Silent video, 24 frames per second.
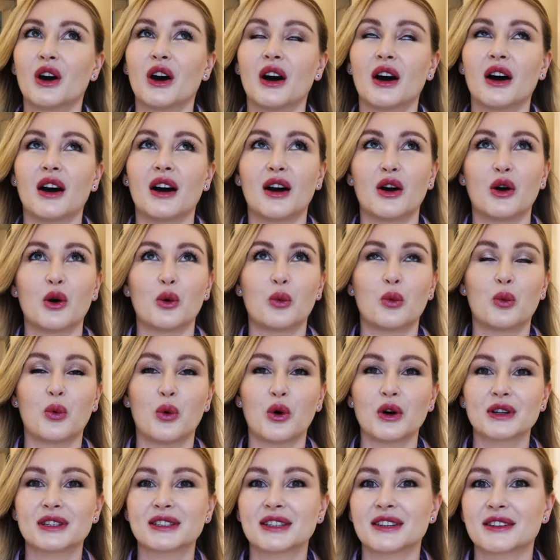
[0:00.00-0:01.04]

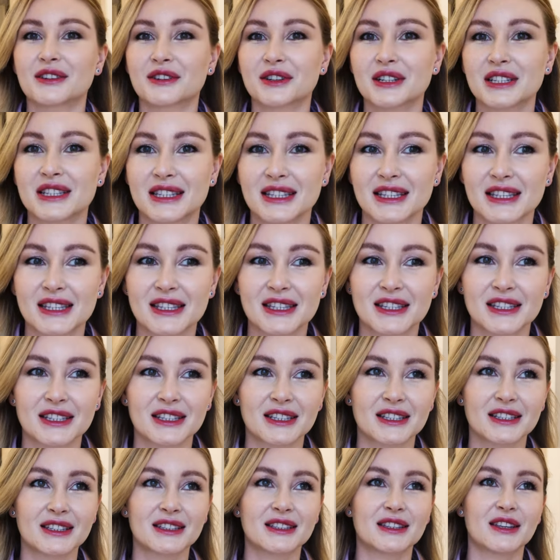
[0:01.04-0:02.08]
water
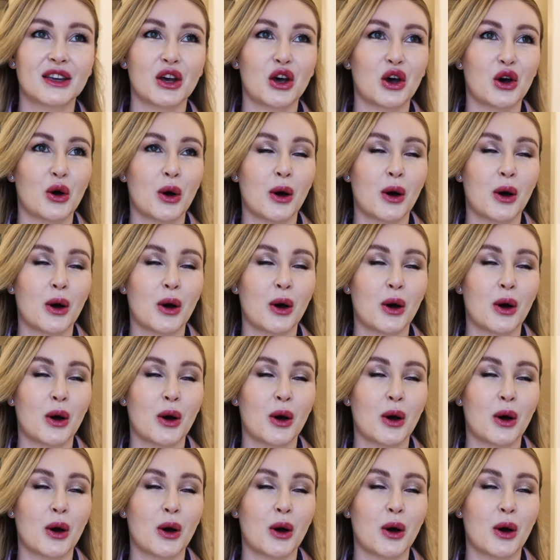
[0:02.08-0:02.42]
resistant,